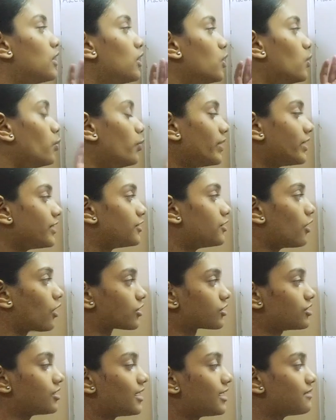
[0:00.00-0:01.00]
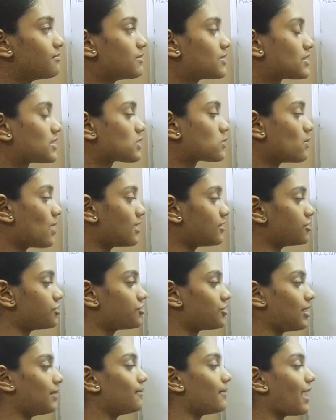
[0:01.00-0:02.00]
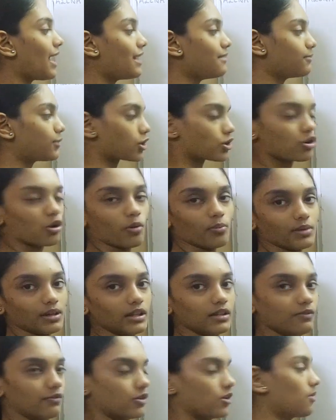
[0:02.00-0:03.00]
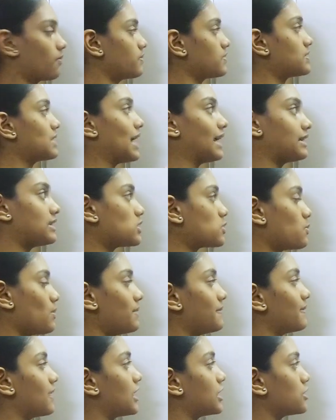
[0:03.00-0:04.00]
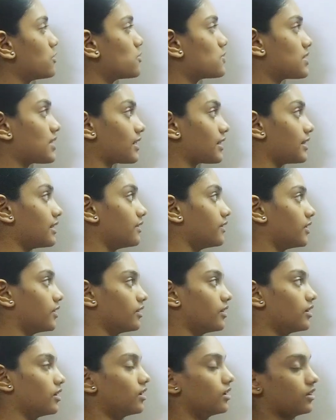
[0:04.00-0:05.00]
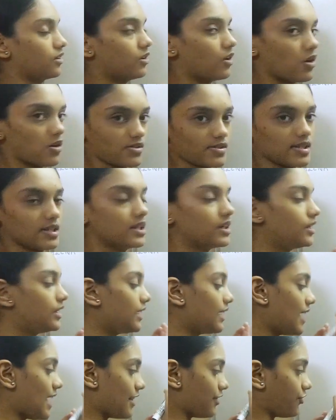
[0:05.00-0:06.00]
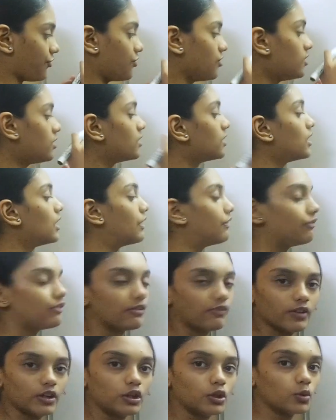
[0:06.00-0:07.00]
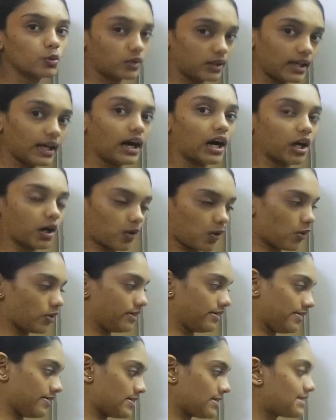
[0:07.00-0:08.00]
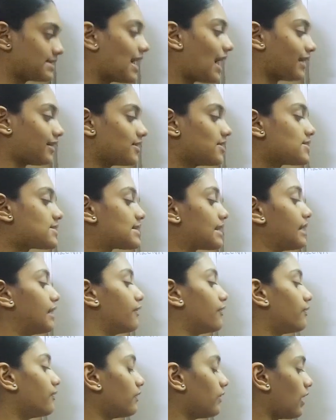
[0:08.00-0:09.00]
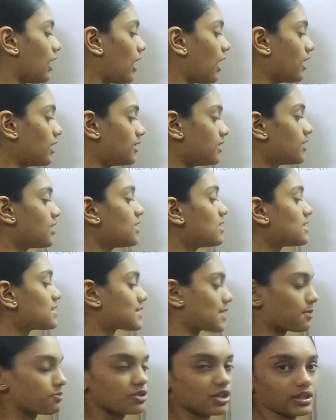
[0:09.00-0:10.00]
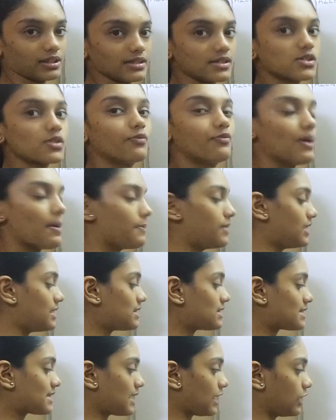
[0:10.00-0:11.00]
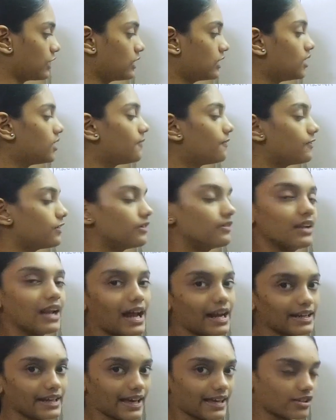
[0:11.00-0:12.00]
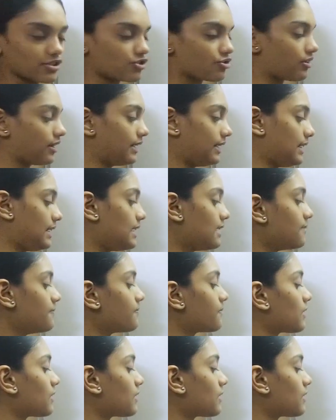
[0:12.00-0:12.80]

With Dr. and Mrs. Van der Tramp and pronominal verbs, that is when we are using the auxiliary être, we will do the accordance. That is, if our subject is feminine singular, we will add extra e,